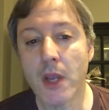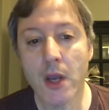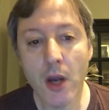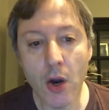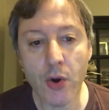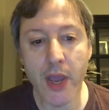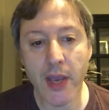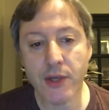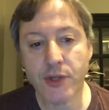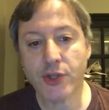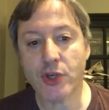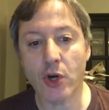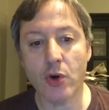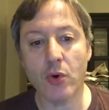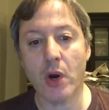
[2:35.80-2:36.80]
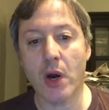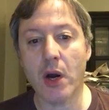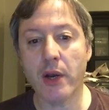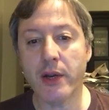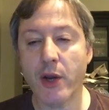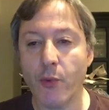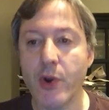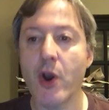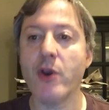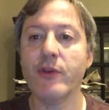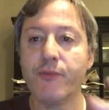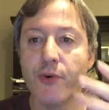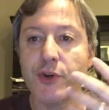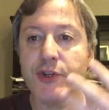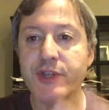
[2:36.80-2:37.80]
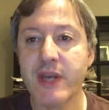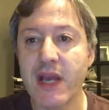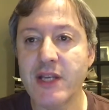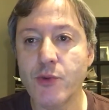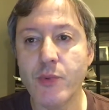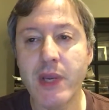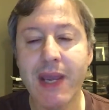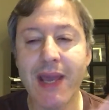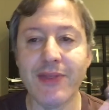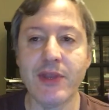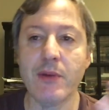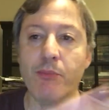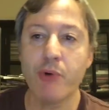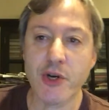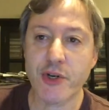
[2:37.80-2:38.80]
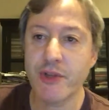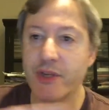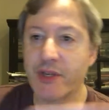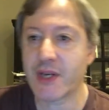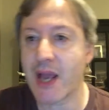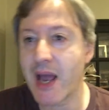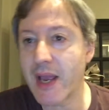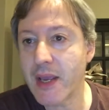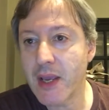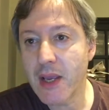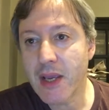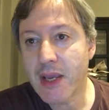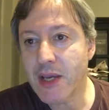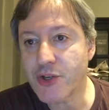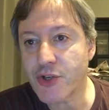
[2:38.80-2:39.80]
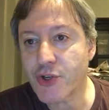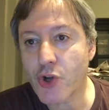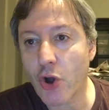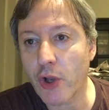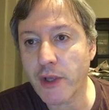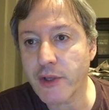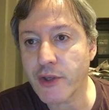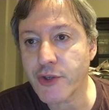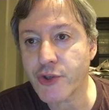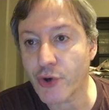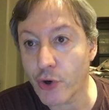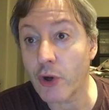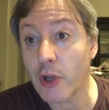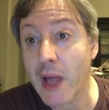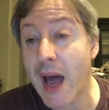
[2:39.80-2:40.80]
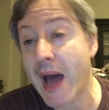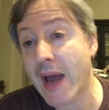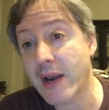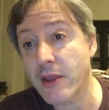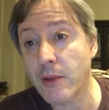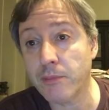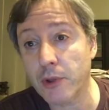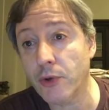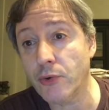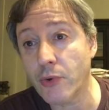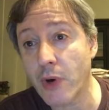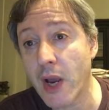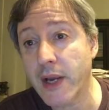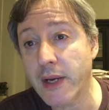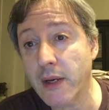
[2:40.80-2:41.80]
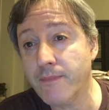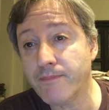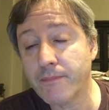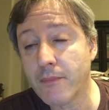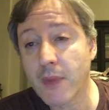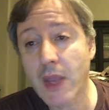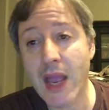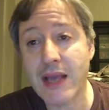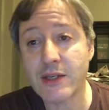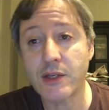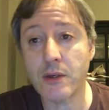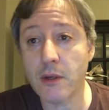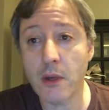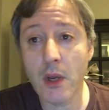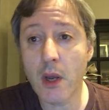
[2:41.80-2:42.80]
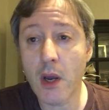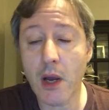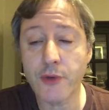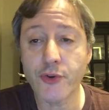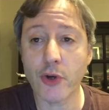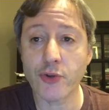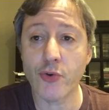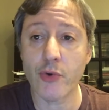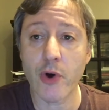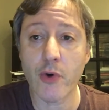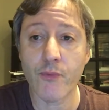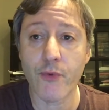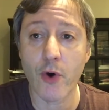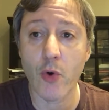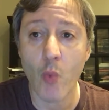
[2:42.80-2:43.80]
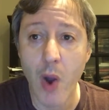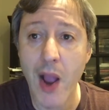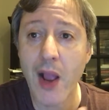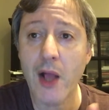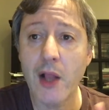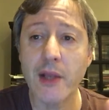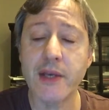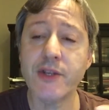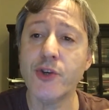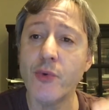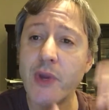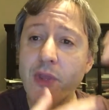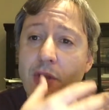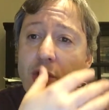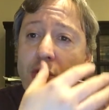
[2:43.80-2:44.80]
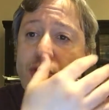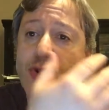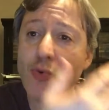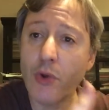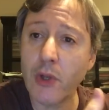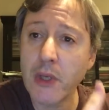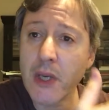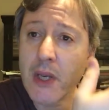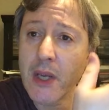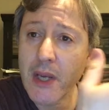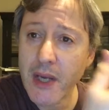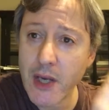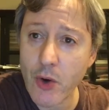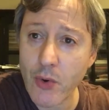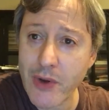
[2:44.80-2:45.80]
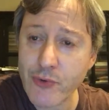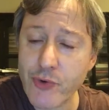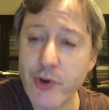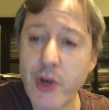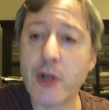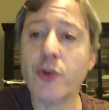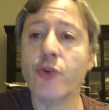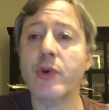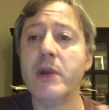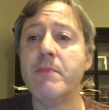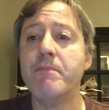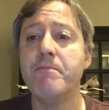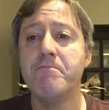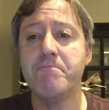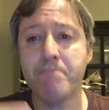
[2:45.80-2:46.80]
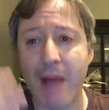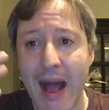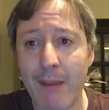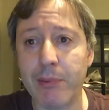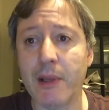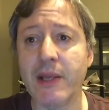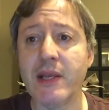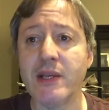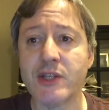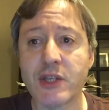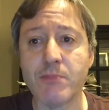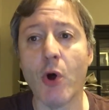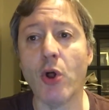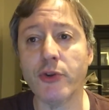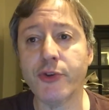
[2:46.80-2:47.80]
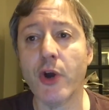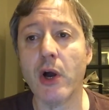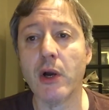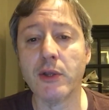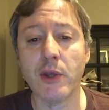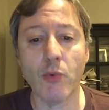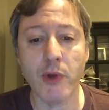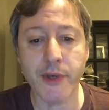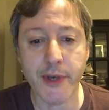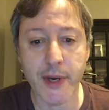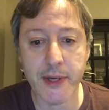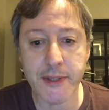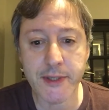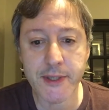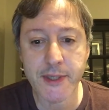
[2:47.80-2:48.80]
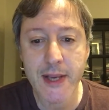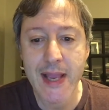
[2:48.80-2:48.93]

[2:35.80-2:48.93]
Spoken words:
Okay, so here we are in the first stanza. We get the impression this guy is just calling this girl out of the blue, right? Hasn't talked to her for a while and is doing the usual, introductory babbling small talk that one does.